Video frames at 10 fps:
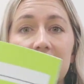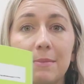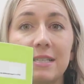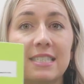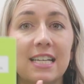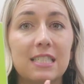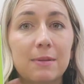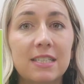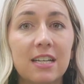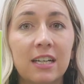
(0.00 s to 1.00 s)
some
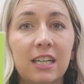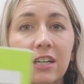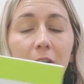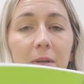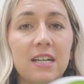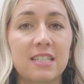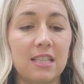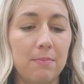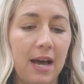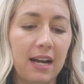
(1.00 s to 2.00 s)
assessments on here, because
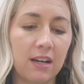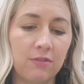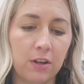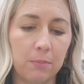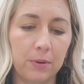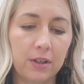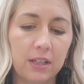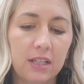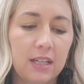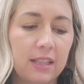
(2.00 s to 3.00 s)
in the back of their book,